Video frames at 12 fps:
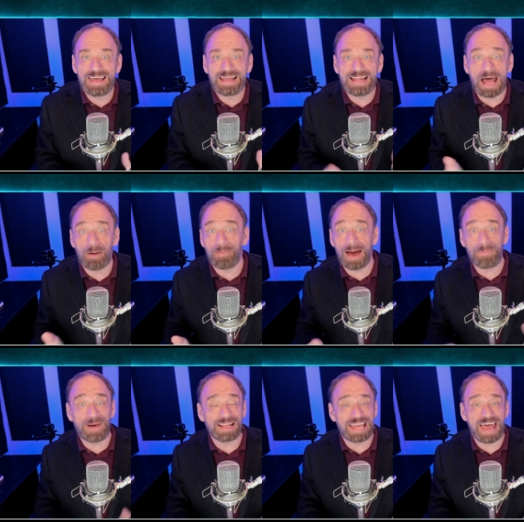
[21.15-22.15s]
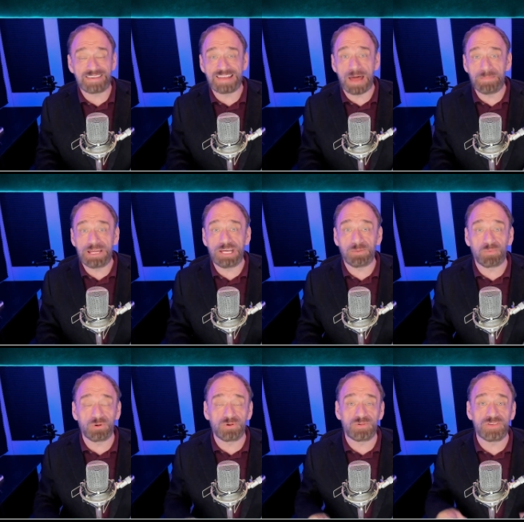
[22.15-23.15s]
Now, MyPodcast.media
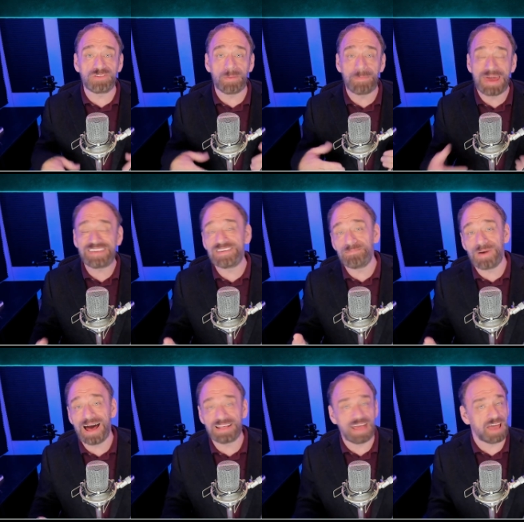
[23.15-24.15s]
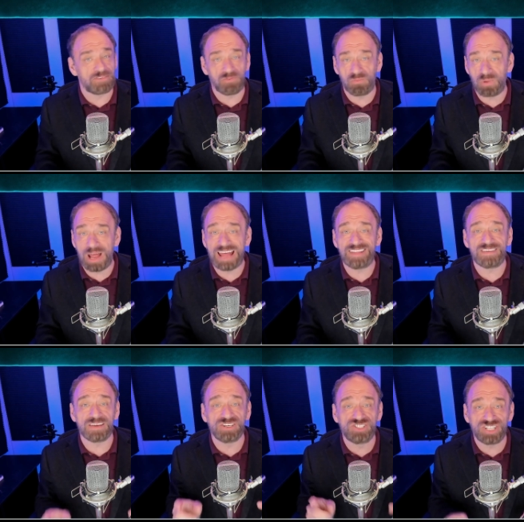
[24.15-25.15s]
produces amazing podcasts for brands
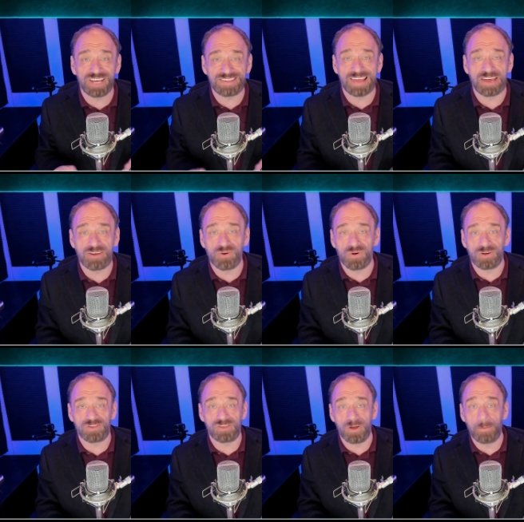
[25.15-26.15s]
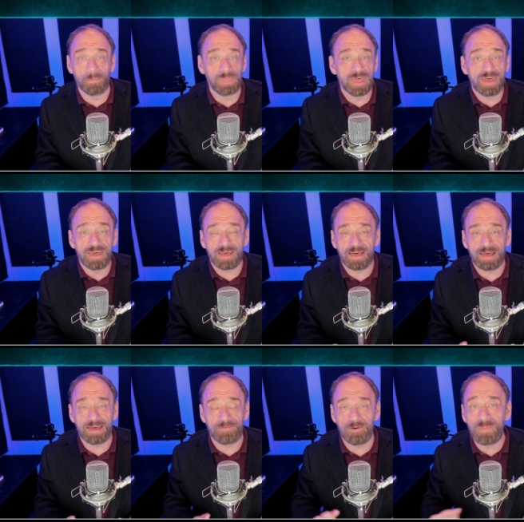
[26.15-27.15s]
just like yours. So
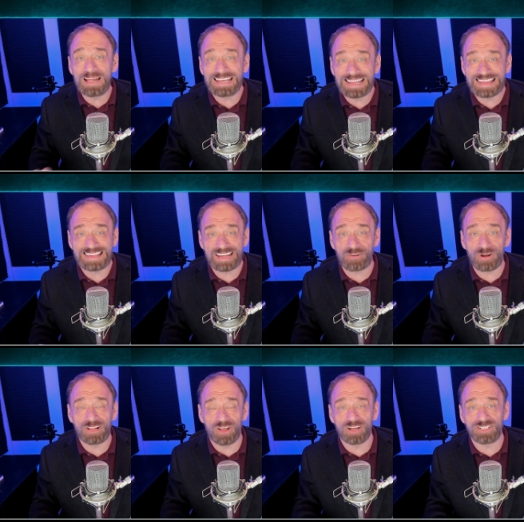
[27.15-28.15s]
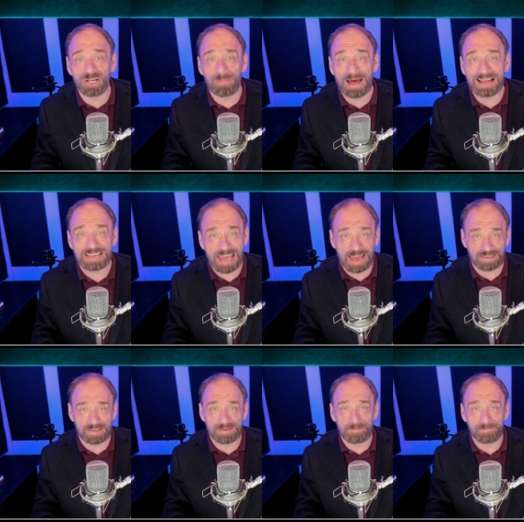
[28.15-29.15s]
if you've been considering launching a
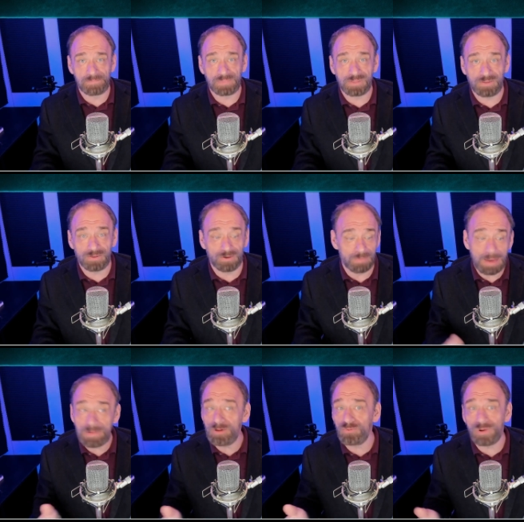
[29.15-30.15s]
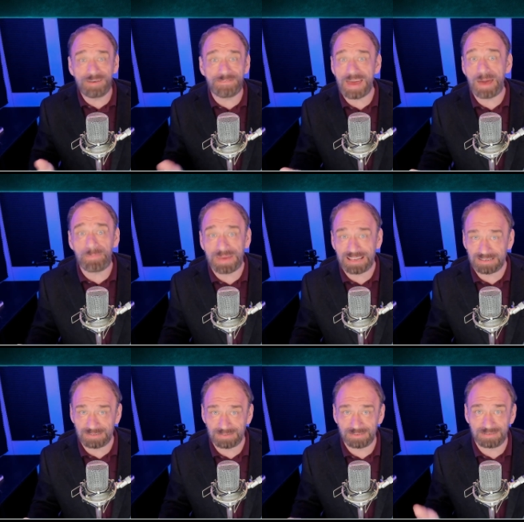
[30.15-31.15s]
podcast, or maybe revamping
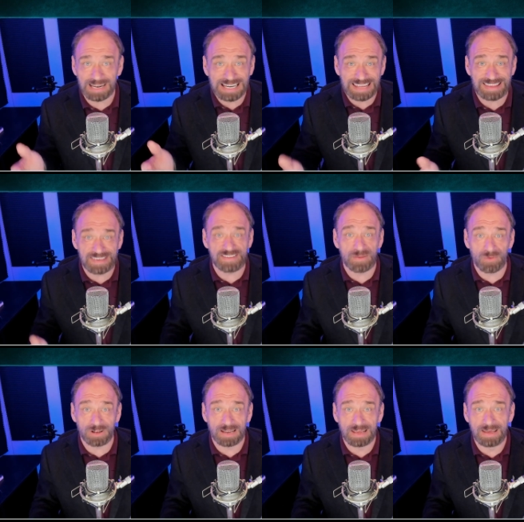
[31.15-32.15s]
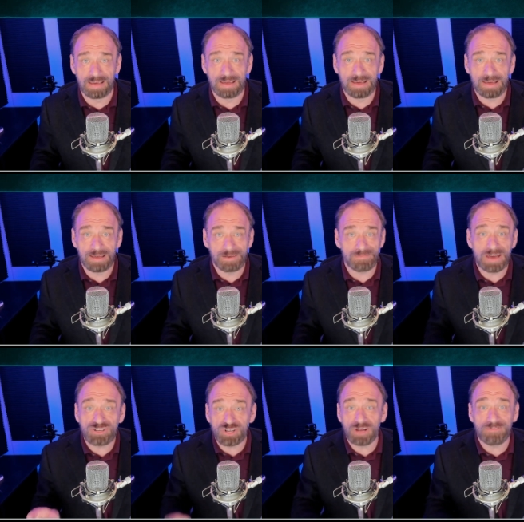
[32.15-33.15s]
an existing one,
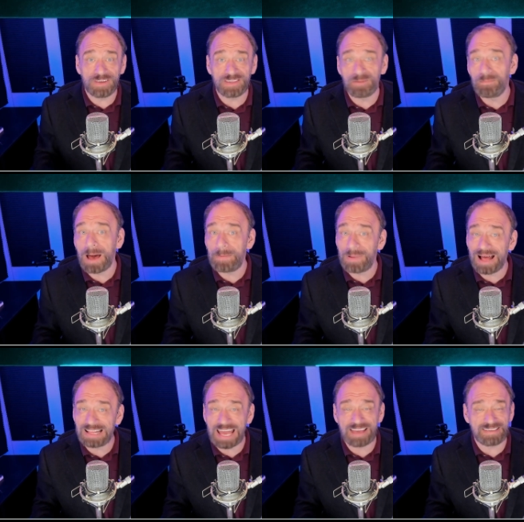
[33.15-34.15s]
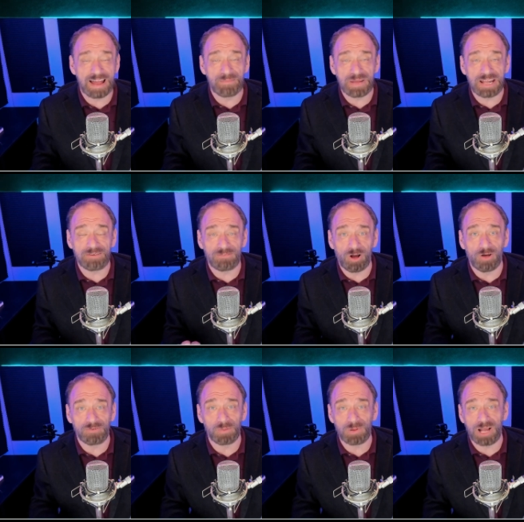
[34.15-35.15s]
make sure you visit mypodcast.media for all
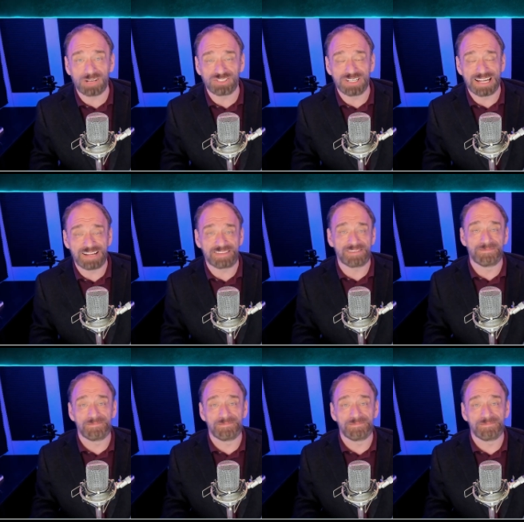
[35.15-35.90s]
of your production needs.